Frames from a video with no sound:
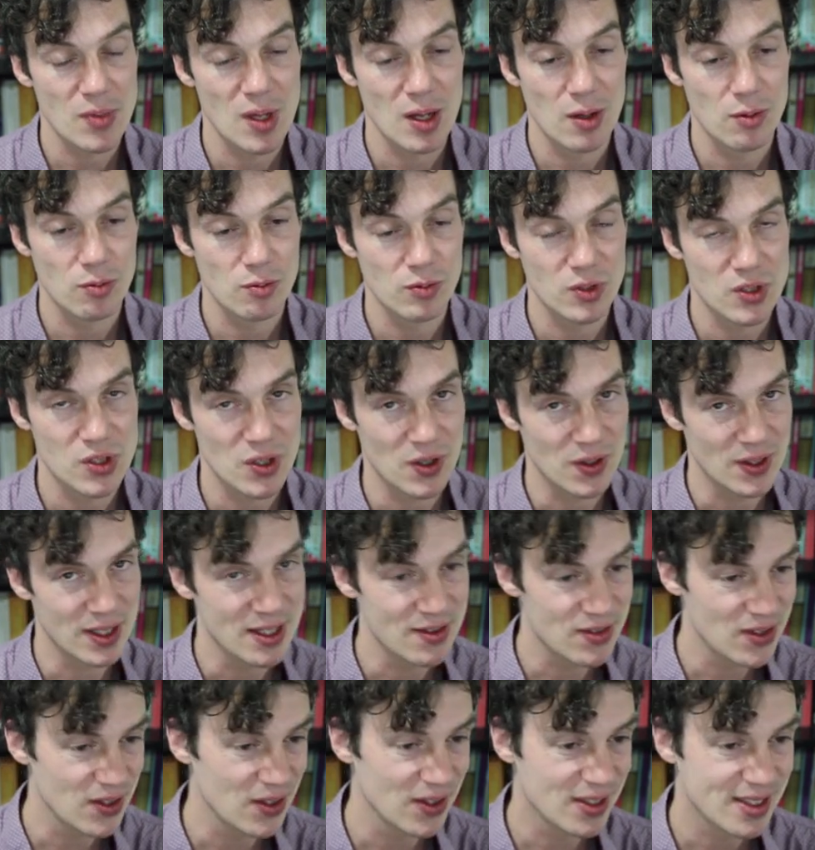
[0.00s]
which I'll leave
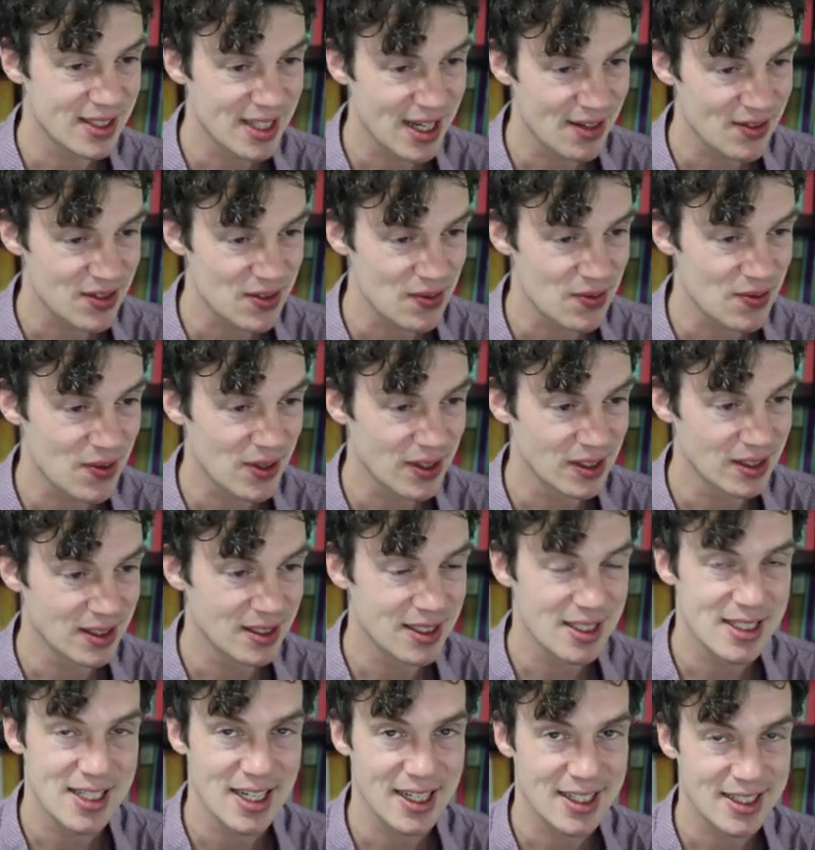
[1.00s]
you to have some fun
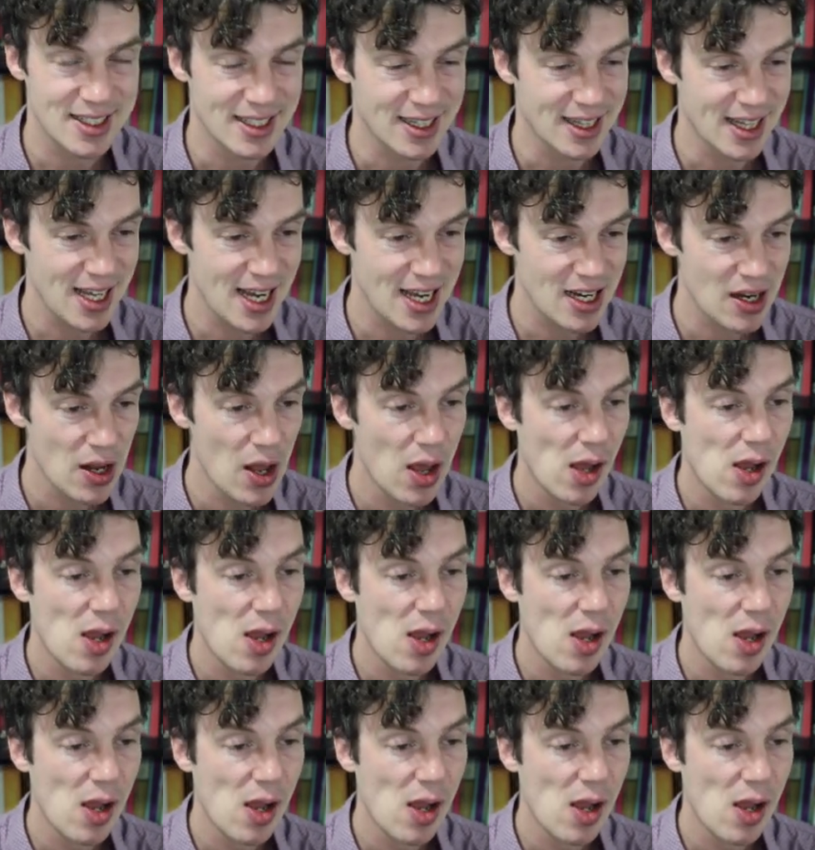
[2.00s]
detecting that.